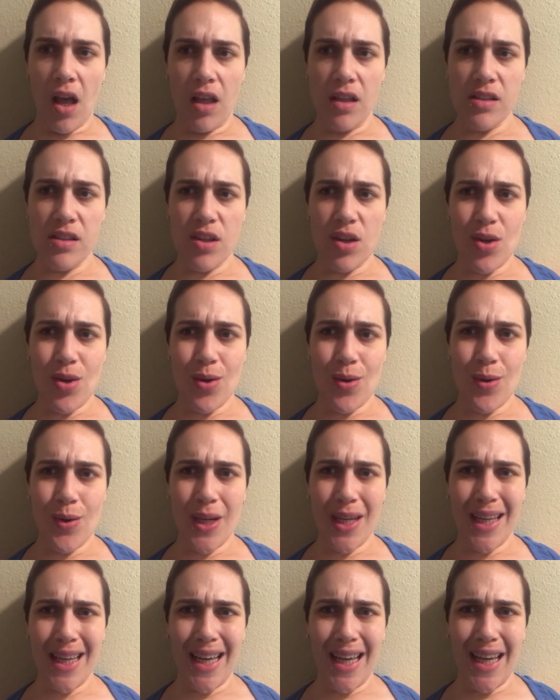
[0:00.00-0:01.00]

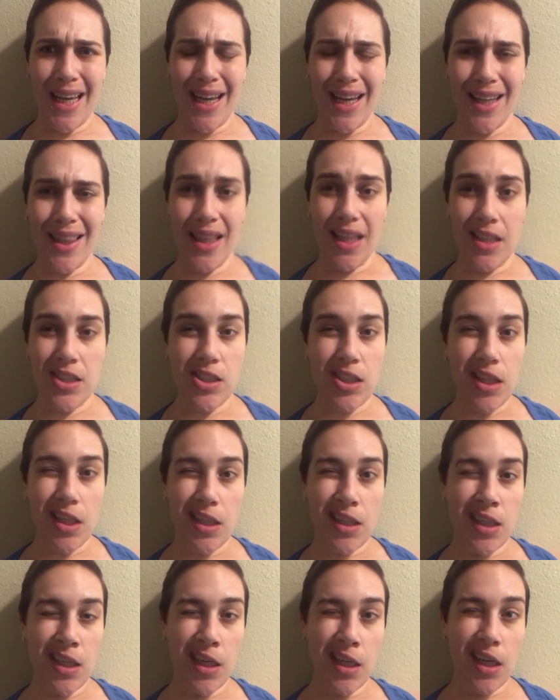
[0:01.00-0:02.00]
Also, I had lunch at the
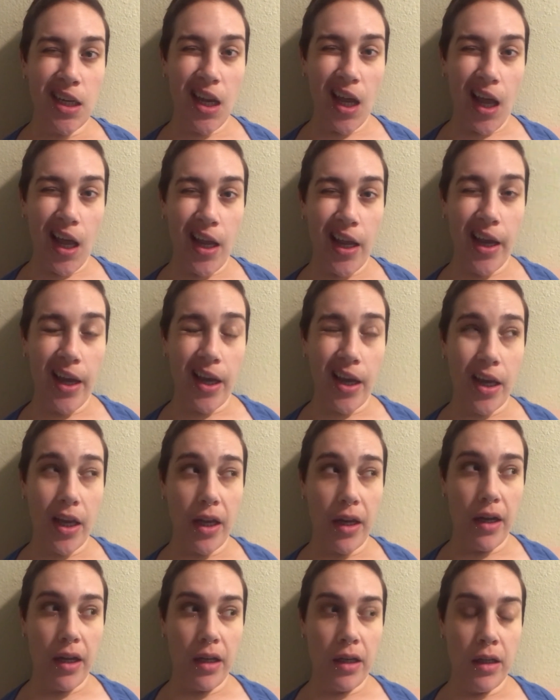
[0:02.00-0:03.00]
clinic. I
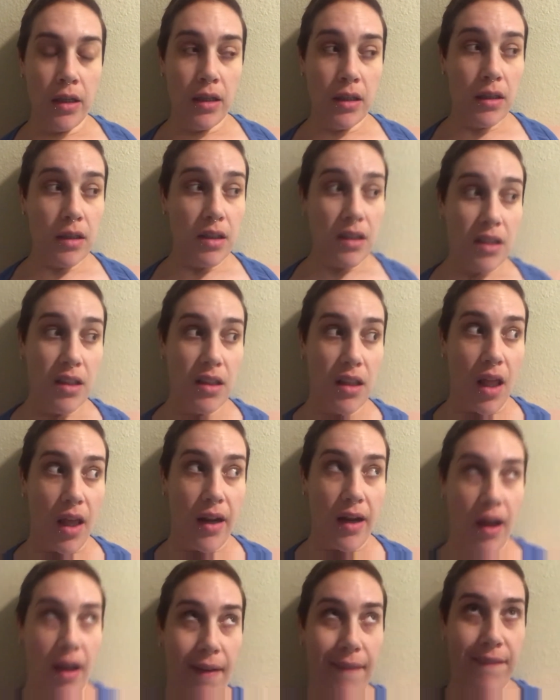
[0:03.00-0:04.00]
had
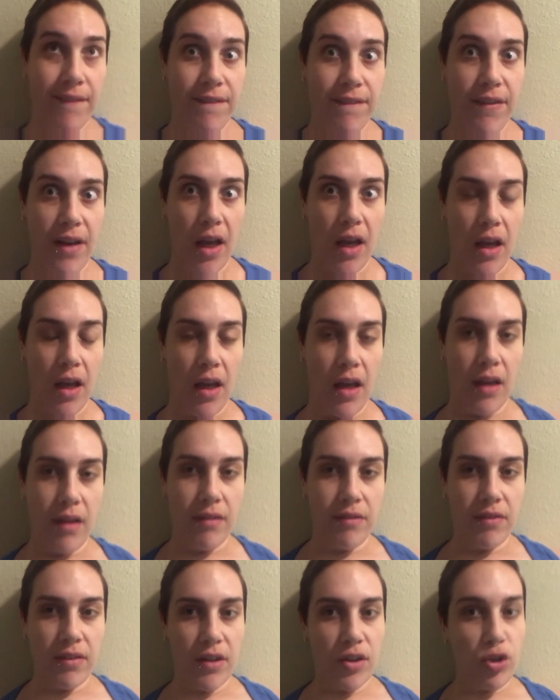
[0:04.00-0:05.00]
like
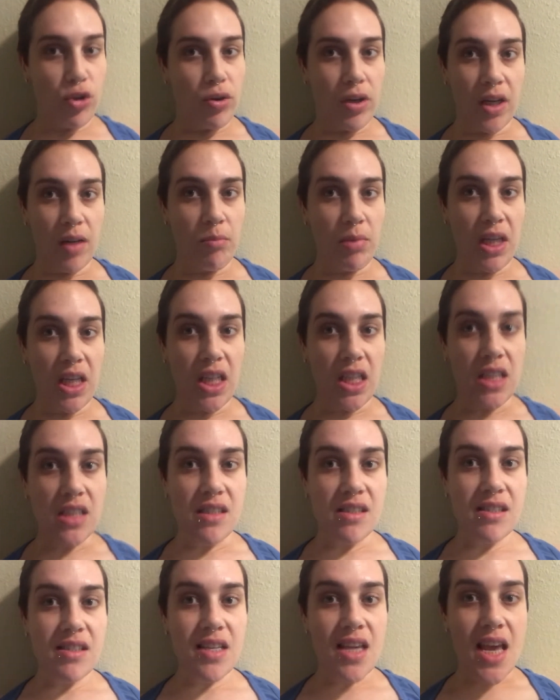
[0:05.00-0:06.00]
5 green
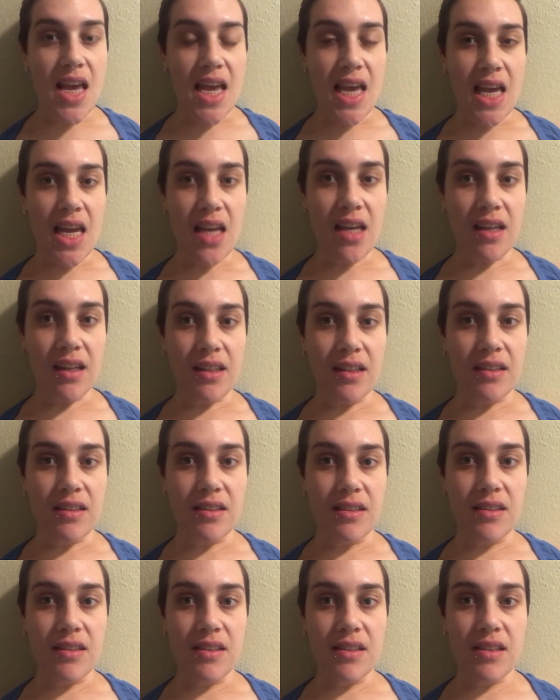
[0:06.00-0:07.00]
beans
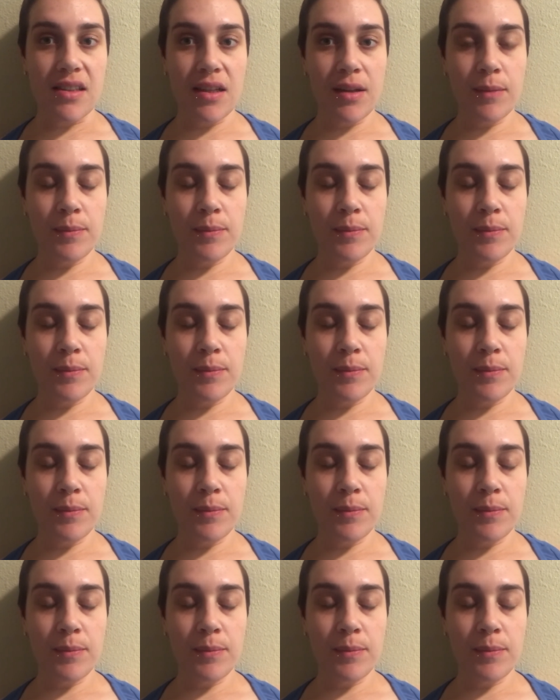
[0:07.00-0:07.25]
and